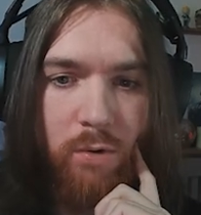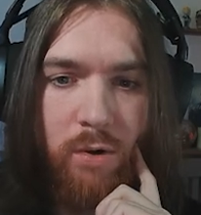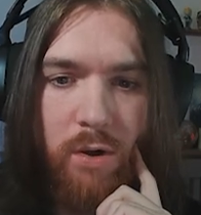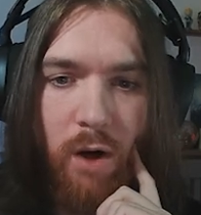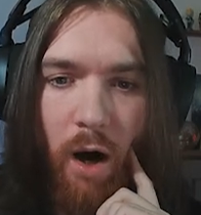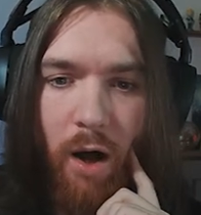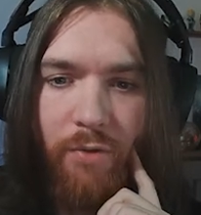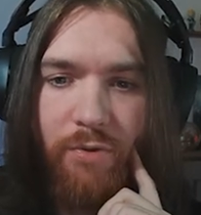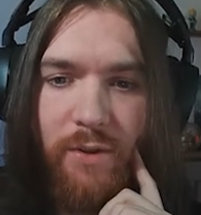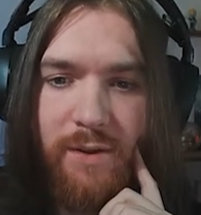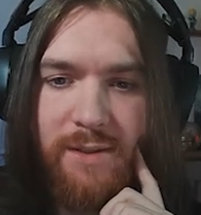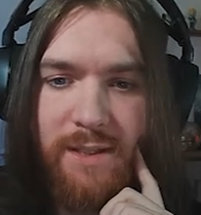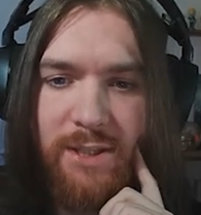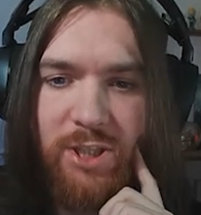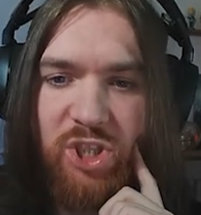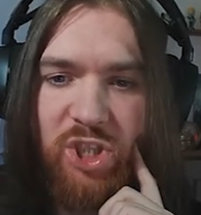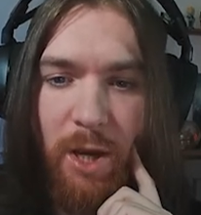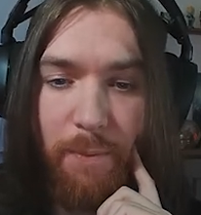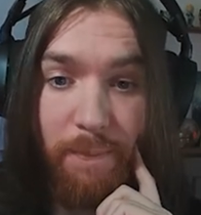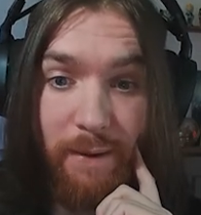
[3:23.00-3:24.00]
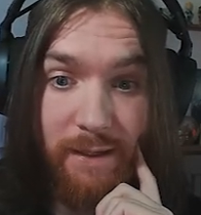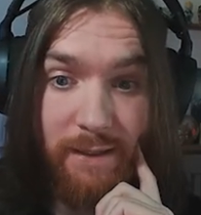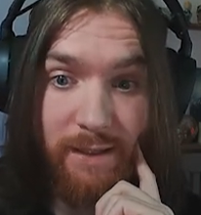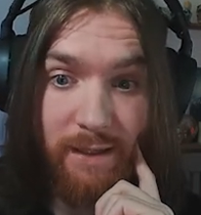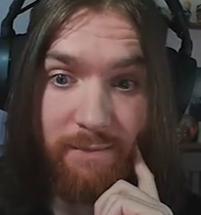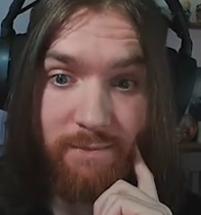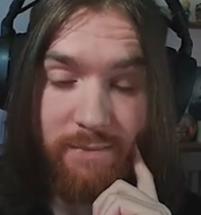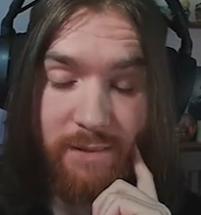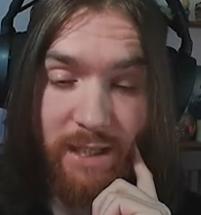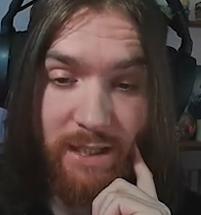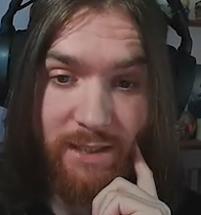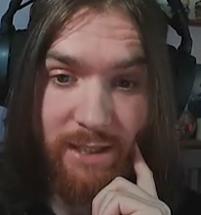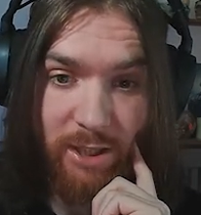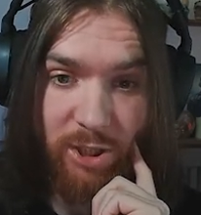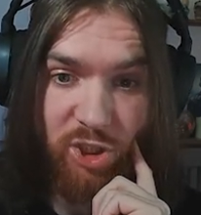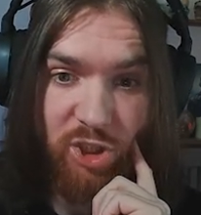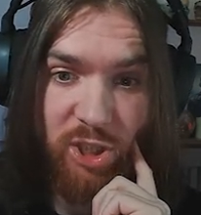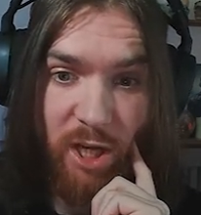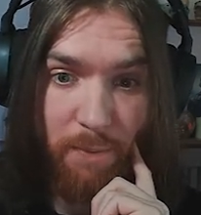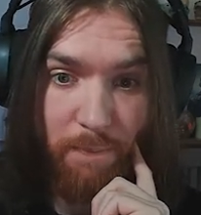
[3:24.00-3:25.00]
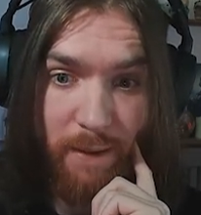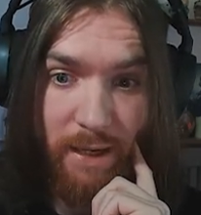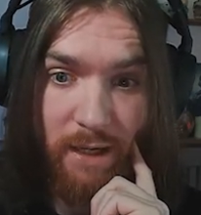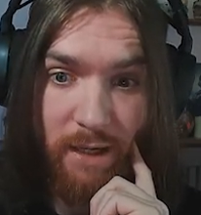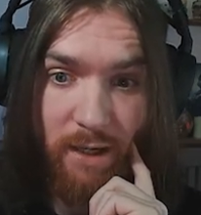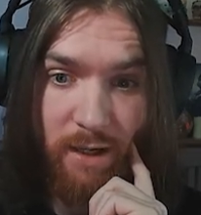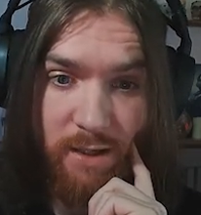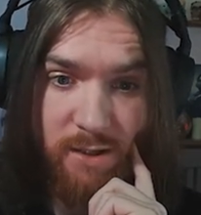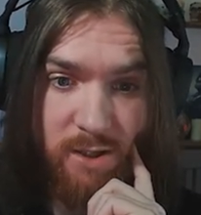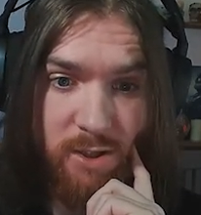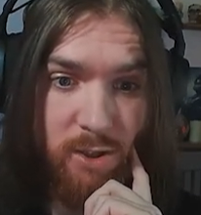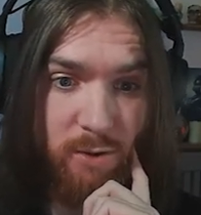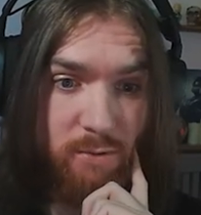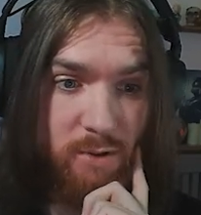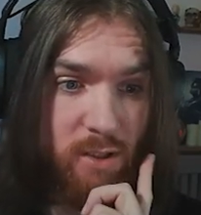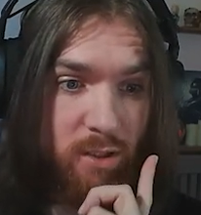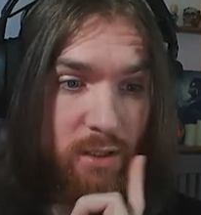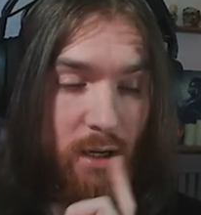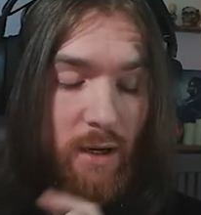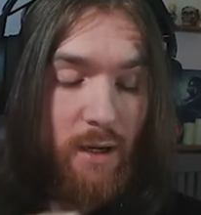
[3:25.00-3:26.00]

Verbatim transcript: Oh god, there's a shipping, there's a shipping cost, you